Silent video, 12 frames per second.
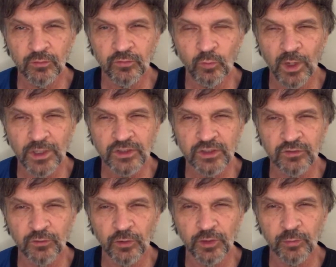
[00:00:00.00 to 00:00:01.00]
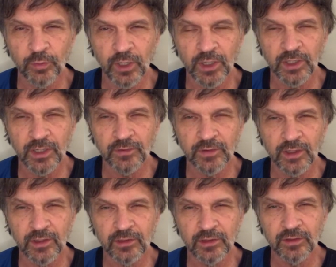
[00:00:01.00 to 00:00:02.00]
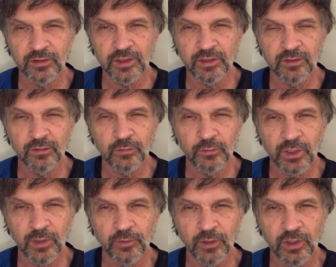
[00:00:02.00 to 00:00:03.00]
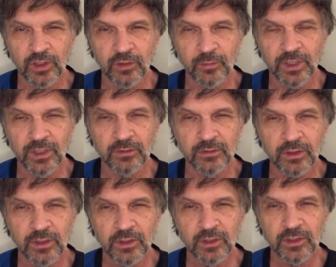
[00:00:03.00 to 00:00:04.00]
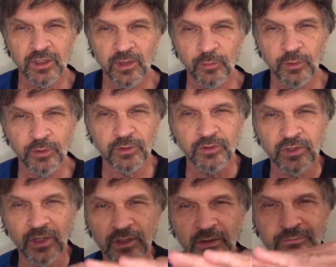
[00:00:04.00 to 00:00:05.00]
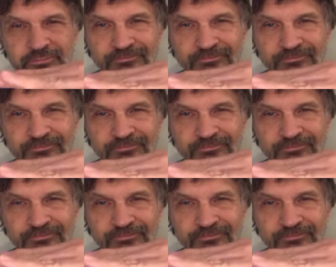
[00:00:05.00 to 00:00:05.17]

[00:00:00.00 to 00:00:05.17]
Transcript: watched this far, you probably got the idea that what I'm talking about, Gepard, is kind of,